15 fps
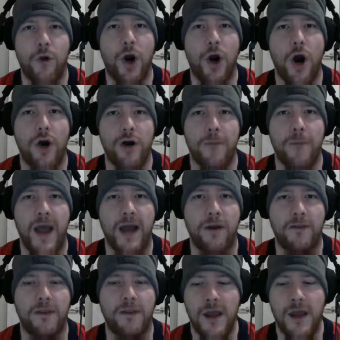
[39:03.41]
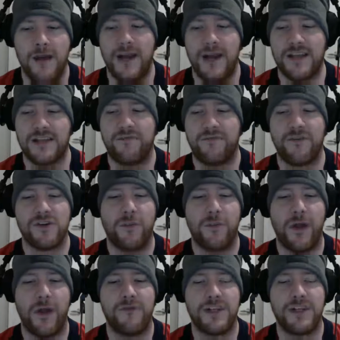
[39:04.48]
harder battle-tested first playoff
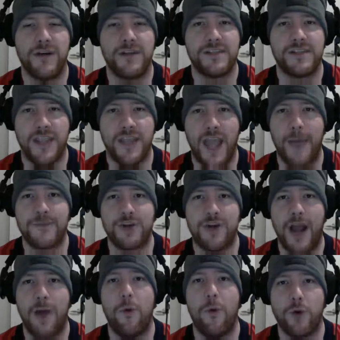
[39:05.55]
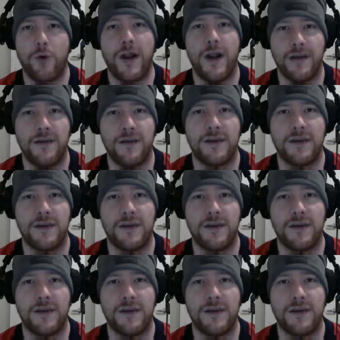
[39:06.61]
series, the Caps are now more ready